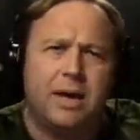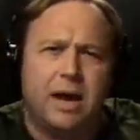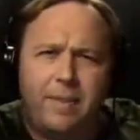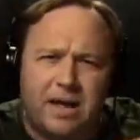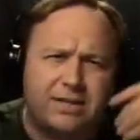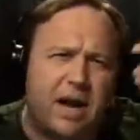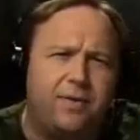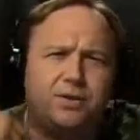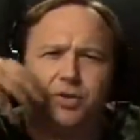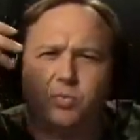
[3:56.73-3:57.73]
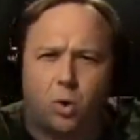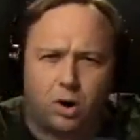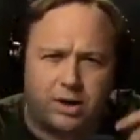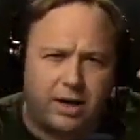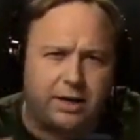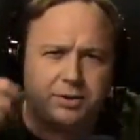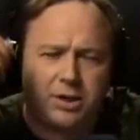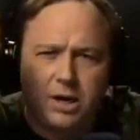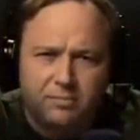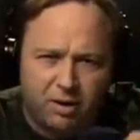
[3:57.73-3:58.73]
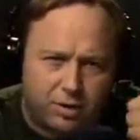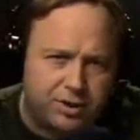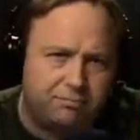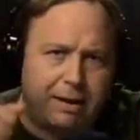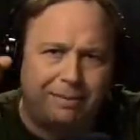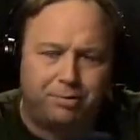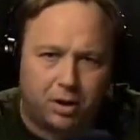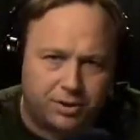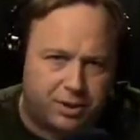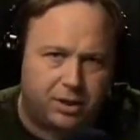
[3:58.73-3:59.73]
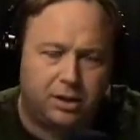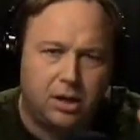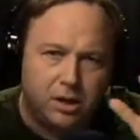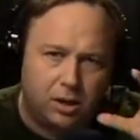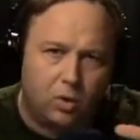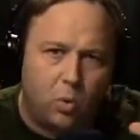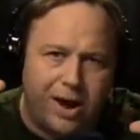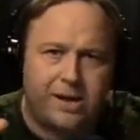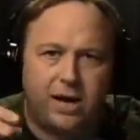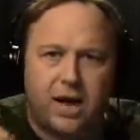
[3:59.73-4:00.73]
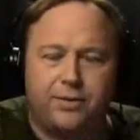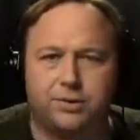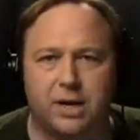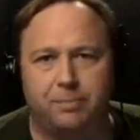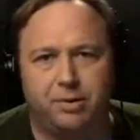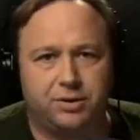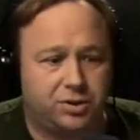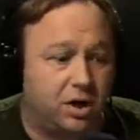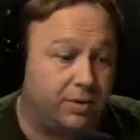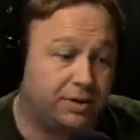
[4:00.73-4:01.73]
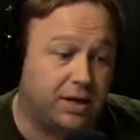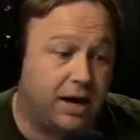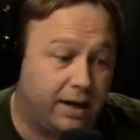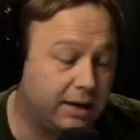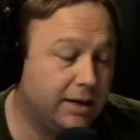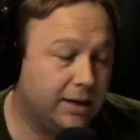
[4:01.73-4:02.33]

And that's how this is working, is person by person, waking others up, and it's so exciting.